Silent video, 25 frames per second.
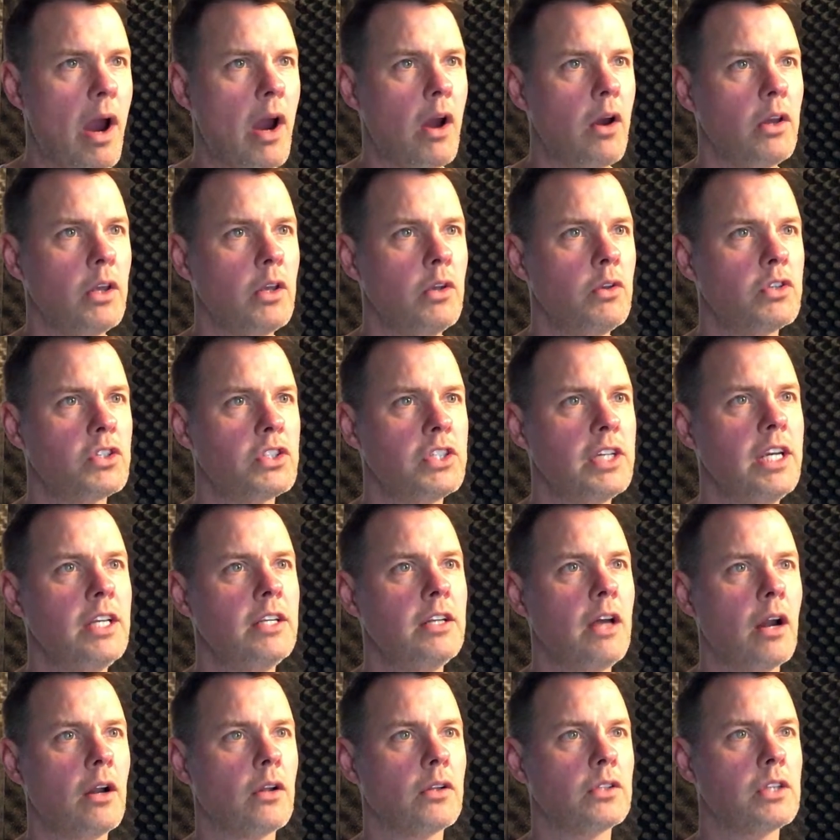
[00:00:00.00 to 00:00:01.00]
where you
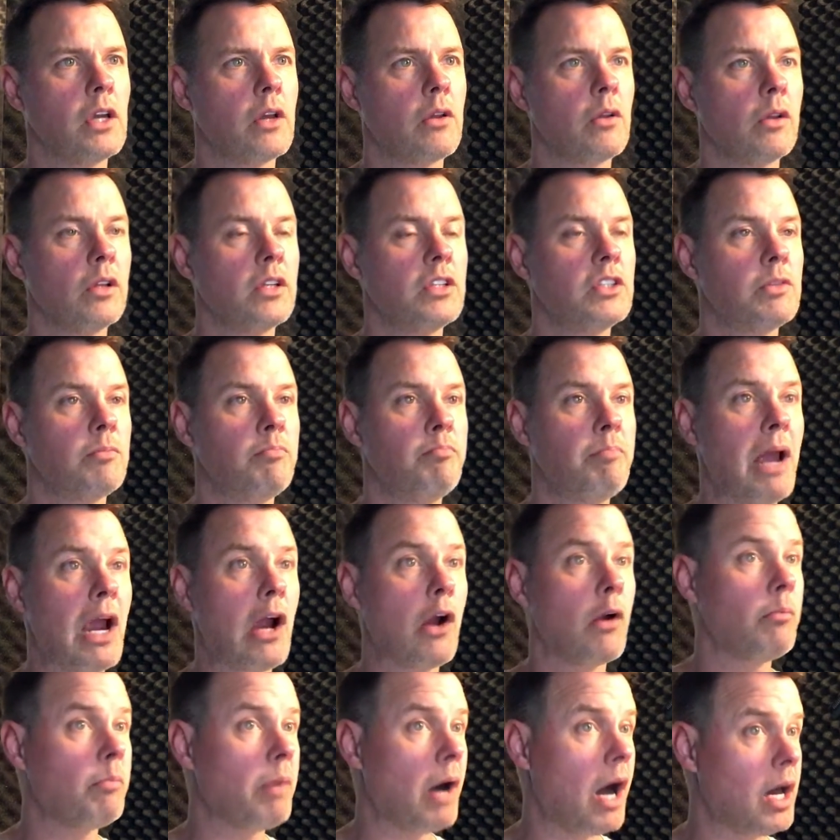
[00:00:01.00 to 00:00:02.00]
see Donald Sutherland's
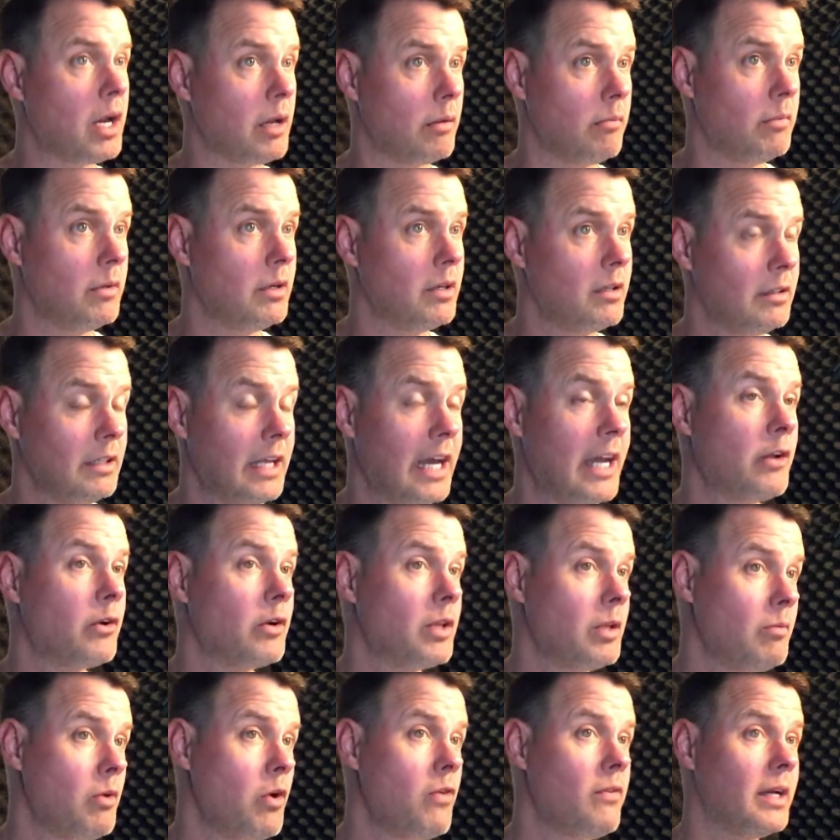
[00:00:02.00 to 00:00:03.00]
bare bottom
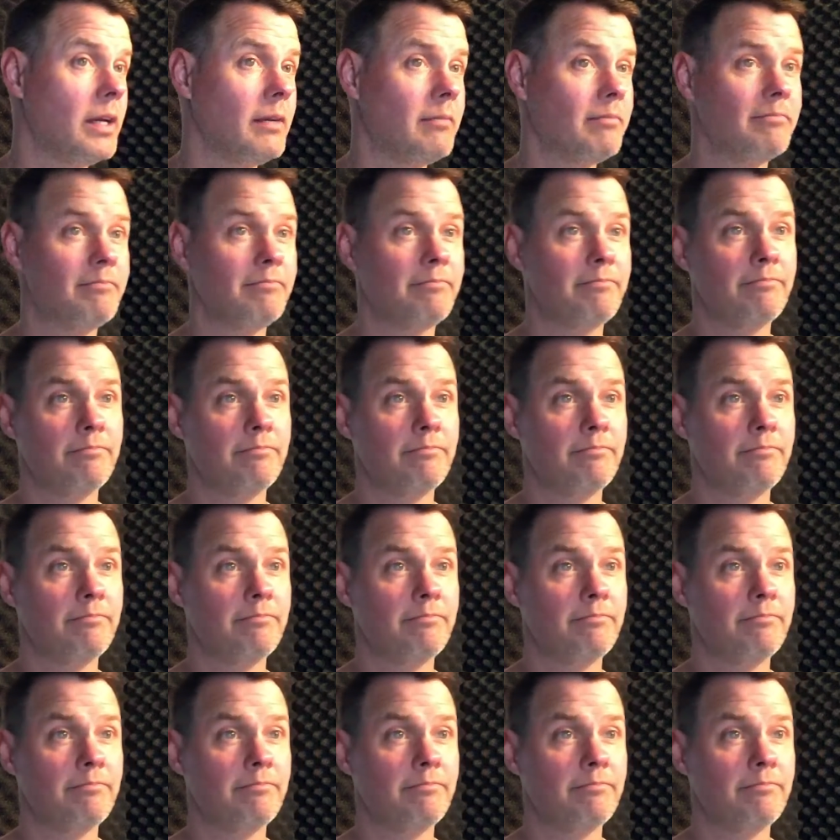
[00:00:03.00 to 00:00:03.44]
later in the movie.